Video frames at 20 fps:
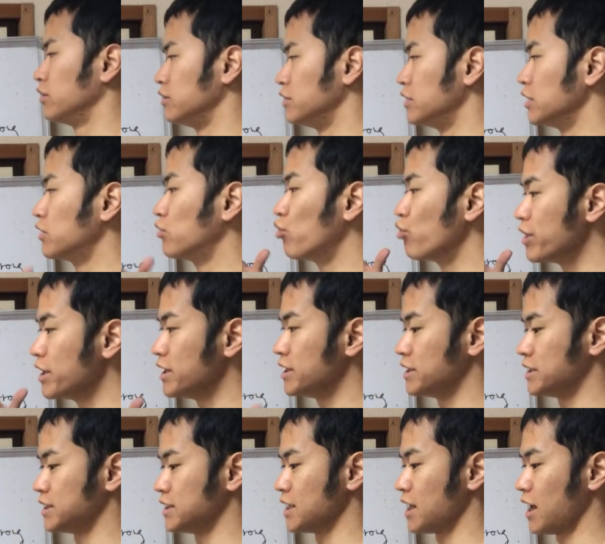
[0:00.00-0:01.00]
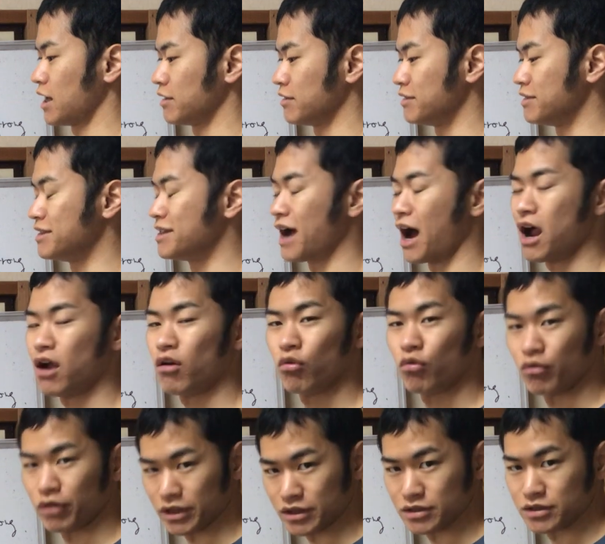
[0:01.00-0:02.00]
decrease the
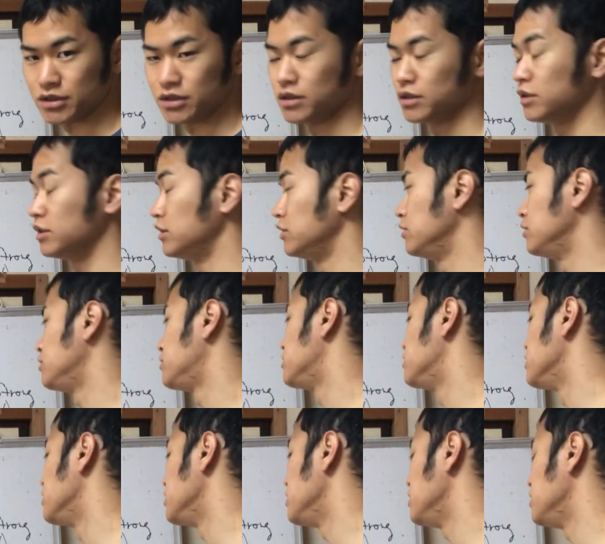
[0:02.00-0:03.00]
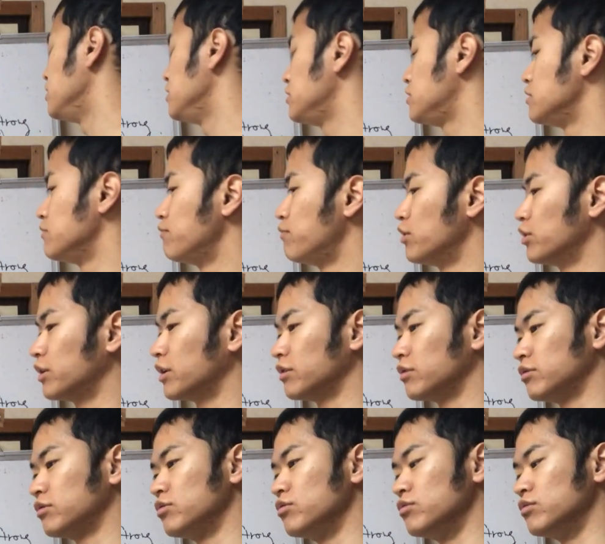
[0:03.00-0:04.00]
downrange. It's
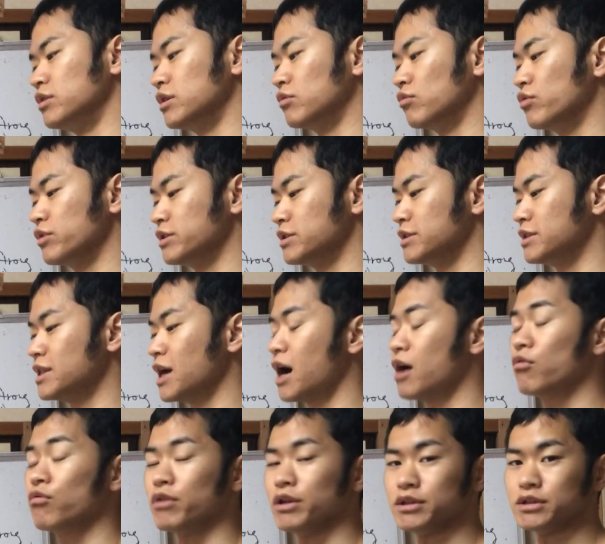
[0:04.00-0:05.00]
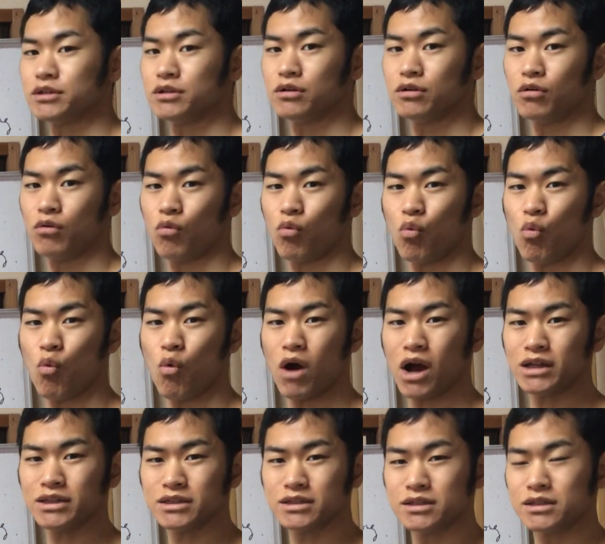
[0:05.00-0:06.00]
important to decrease downrange.
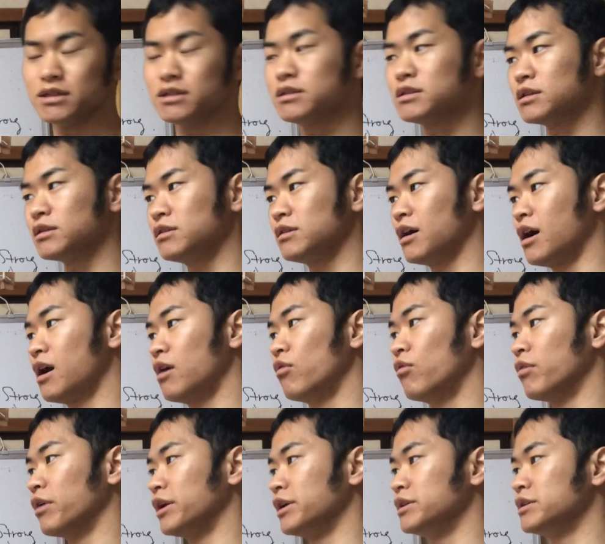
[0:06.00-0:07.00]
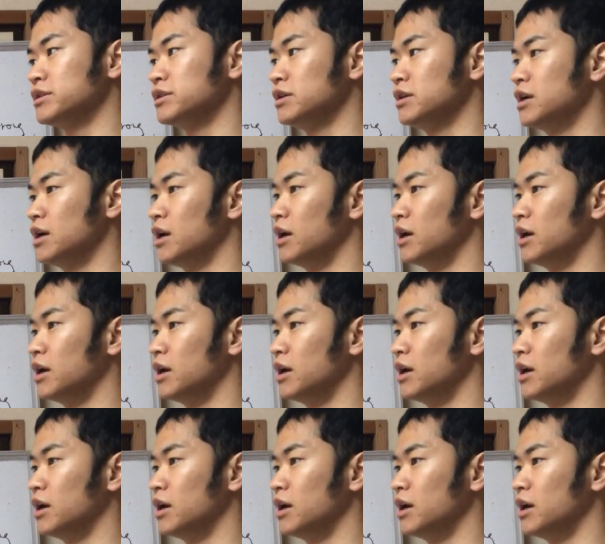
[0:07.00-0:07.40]
What is the downrange?